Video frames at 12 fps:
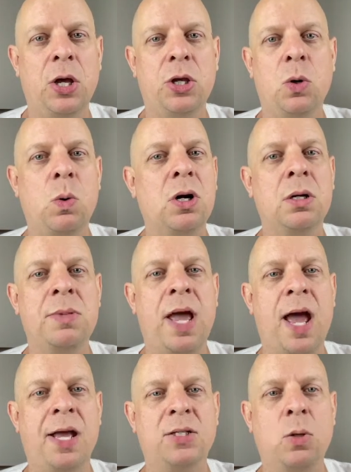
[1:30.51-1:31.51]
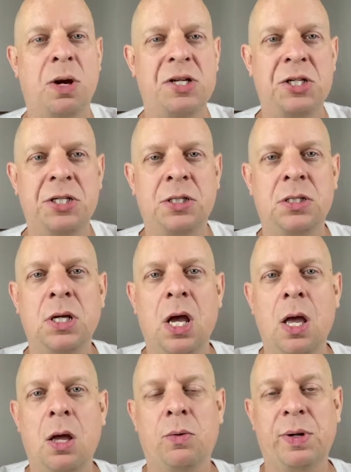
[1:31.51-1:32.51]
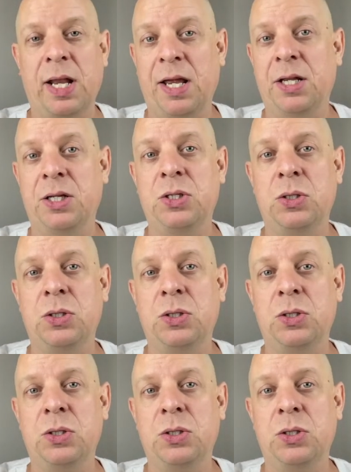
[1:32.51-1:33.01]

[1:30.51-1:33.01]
You're welcome to ask questions related